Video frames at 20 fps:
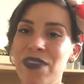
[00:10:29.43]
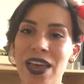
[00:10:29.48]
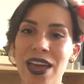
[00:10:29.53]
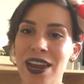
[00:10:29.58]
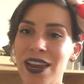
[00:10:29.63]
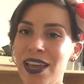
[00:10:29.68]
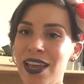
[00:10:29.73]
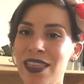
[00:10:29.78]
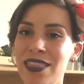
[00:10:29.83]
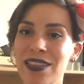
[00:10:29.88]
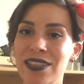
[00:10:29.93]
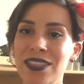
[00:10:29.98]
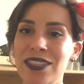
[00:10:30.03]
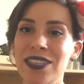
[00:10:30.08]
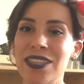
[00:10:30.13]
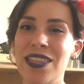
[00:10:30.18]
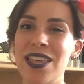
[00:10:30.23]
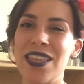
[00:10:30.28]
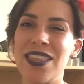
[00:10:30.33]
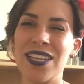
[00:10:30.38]
and again, this
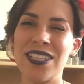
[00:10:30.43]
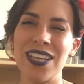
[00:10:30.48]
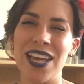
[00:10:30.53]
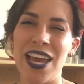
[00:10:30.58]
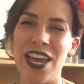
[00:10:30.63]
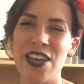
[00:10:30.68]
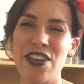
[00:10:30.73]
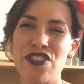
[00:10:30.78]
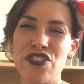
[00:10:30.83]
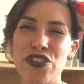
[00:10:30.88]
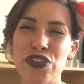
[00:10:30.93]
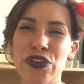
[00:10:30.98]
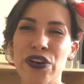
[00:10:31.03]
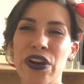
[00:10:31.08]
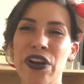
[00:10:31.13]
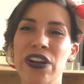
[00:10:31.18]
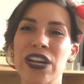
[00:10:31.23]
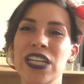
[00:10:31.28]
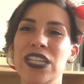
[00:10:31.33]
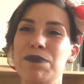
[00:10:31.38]
is a thing that's each to
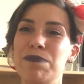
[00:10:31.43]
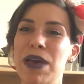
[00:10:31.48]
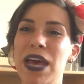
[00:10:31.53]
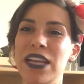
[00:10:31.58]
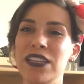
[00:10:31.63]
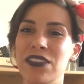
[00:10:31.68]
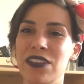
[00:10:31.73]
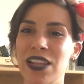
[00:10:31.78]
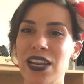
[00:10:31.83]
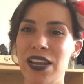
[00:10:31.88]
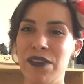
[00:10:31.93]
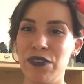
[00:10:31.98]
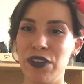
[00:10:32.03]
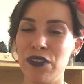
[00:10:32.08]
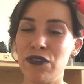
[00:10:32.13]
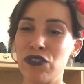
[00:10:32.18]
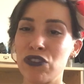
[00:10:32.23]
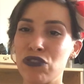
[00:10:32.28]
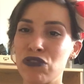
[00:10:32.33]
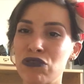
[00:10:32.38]
your own. It depends on the level
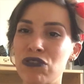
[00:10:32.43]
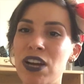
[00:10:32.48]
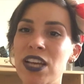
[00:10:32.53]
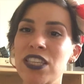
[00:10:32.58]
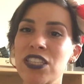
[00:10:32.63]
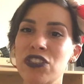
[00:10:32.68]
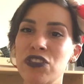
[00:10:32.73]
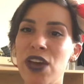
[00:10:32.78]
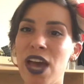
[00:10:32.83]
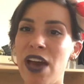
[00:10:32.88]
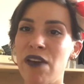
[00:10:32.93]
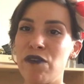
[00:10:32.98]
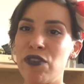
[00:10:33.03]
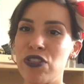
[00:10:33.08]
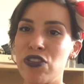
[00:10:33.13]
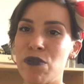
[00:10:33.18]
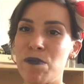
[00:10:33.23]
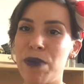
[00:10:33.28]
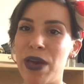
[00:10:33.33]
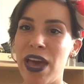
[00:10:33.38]
of trust you have
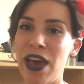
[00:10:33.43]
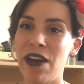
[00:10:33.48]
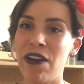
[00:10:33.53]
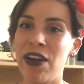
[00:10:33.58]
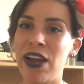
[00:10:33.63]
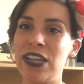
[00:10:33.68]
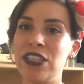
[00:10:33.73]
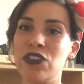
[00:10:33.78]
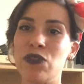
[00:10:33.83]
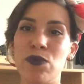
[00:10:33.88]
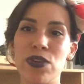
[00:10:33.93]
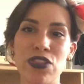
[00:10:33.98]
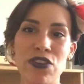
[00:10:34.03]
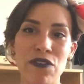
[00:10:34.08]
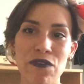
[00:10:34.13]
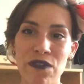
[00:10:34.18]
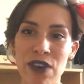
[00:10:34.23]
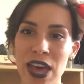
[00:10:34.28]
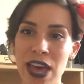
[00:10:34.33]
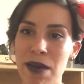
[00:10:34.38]
with your parents or with
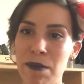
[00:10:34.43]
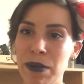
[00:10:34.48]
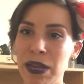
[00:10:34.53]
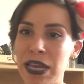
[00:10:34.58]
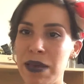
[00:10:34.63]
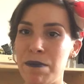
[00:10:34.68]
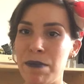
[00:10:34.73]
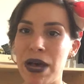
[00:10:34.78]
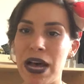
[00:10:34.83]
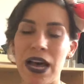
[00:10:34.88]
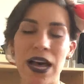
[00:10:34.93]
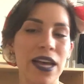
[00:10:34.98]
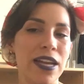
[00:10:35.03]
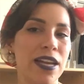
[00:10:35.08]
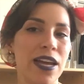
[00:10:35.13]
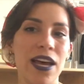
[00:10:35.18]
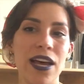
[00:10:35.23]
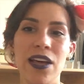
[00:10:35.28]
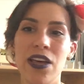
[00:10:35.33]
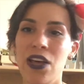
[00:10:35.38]
your family,
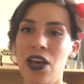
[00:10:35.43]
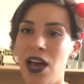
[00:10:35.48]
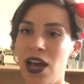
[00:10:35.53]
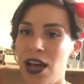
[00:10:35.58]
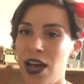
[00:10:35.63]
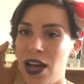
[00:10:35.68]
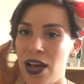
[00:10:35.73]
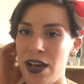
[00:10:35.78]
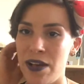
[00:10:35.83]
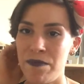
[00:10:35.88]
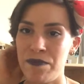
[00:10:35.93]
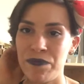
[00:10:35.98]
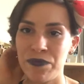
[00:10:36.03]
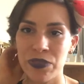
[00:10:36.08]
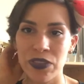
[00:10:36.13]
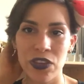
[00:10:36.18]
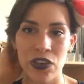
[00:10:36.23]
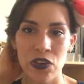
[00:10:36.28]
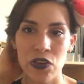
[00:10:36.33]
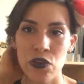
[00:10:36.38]
partner,
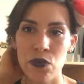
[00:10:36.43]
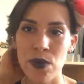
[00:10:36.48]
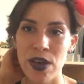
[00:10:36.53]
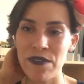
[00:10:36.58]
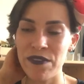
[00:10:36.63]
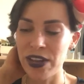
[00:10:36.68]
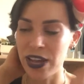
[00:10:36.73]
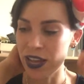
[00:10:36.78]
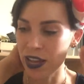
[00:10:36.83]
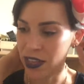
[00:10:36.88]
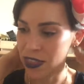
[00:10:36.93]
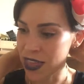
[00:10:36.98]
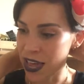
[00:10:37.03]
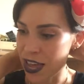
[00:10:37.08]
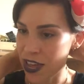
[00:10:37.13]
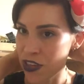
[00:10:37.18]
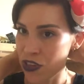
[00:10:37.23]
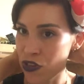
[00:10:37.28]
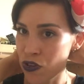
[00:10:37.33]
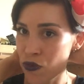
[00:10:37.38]
whoever
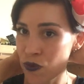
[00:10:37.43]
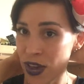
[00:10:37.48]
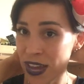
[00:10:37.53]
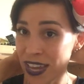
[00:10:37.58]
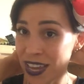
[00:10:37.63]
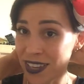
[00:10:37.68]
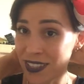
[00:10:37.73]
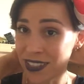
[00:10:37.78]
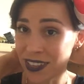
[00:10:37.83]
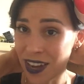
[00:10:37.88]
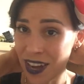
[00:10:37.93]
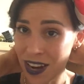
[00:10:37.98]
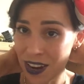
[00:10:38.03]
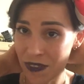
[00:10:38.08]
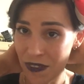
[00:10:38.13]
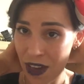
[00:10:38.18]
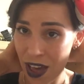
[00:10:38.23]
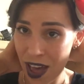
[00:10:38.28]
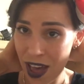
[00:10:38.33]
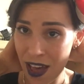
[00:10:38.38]
that you, I guess, kind
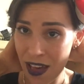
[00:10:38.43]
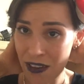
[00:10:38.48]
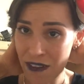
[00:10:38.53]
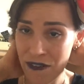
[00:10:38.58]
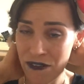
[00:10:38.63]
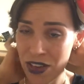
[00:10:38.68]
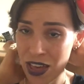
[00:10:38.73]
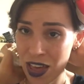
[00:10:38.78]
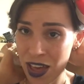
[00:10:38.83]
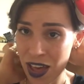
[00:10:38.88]
of have